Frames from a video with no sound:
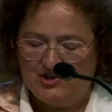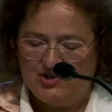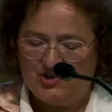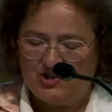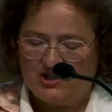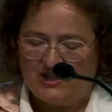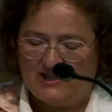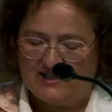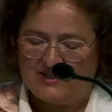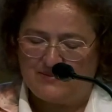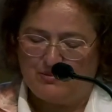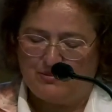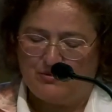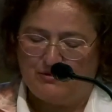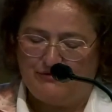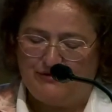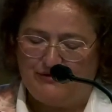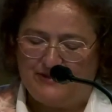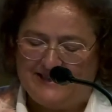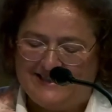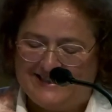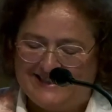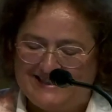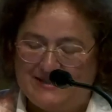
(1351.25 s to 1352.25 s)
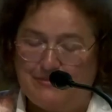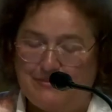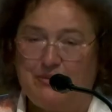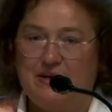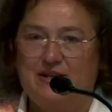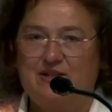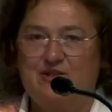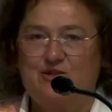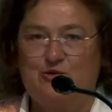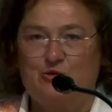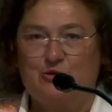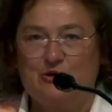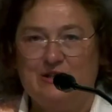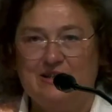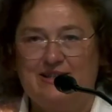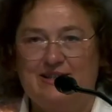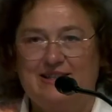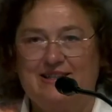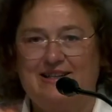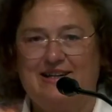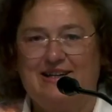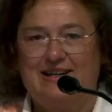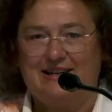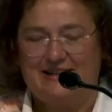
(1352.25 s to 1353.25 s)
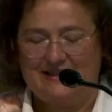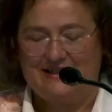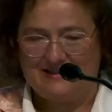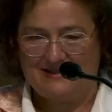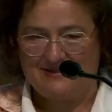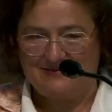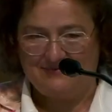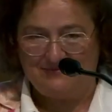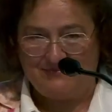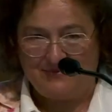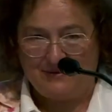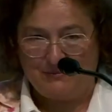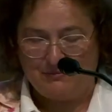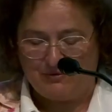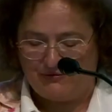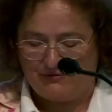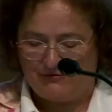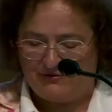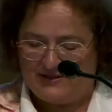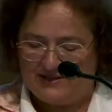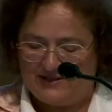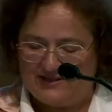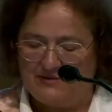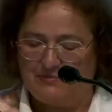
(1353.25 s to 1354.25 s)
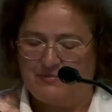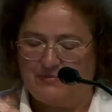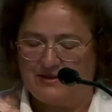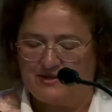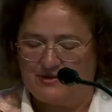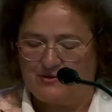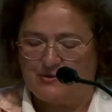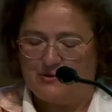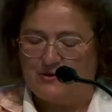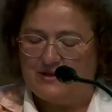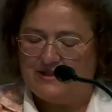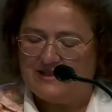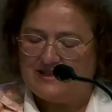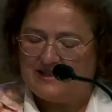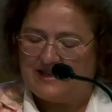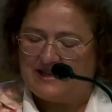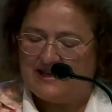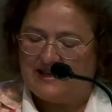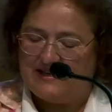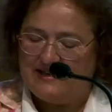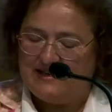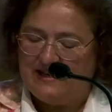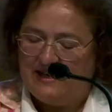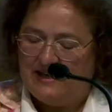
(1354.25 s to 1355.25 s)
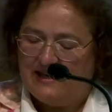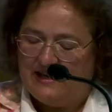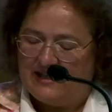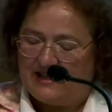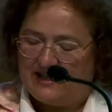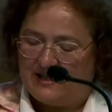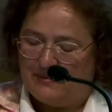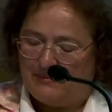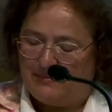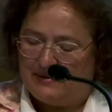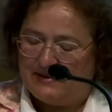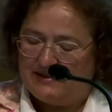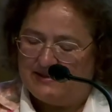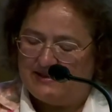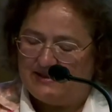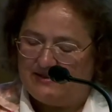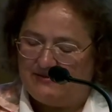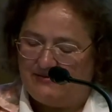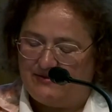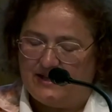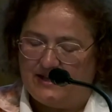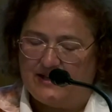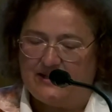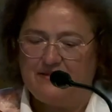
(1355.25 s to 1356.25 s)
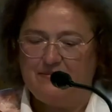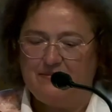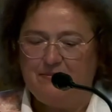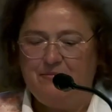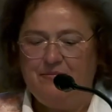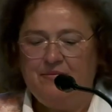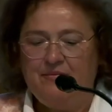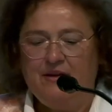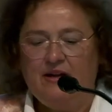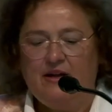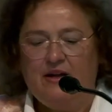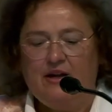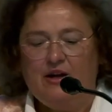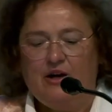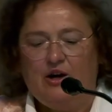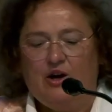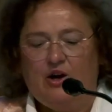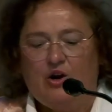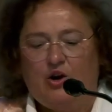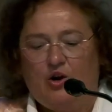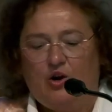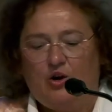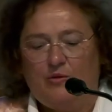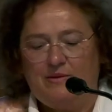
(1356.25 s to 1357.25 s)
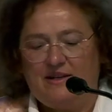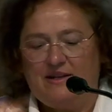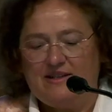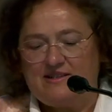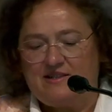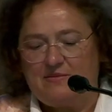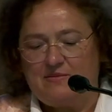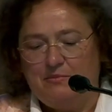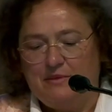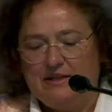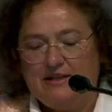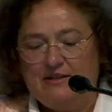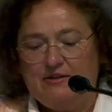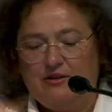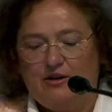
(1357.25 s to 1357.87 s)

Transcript: person was trained as a highly profiled personality, distinguished, renowned to avoid being gregarious